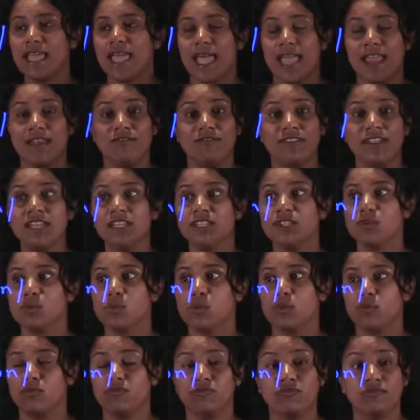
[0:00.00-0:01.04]
And we
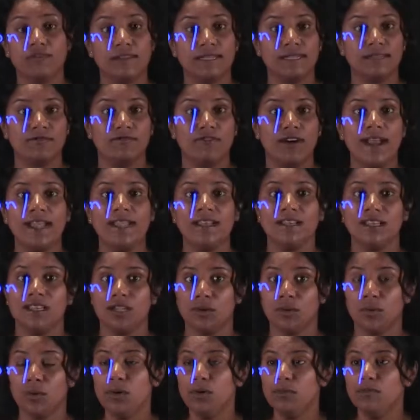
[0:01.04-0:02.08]
do one
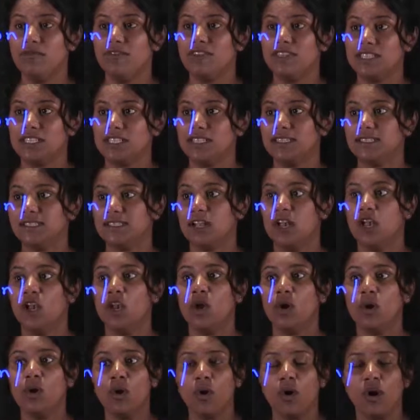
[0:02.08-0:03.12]
law, which is
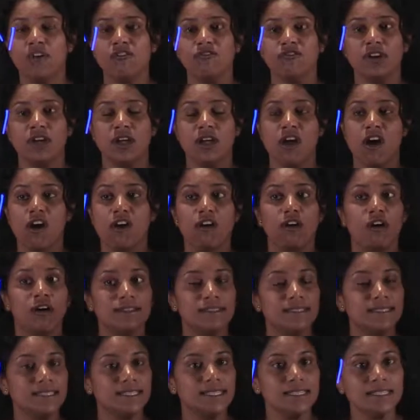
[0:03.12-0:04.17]
law of
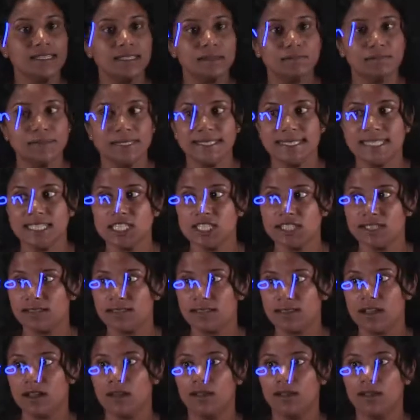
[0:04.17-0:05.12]
constant composition,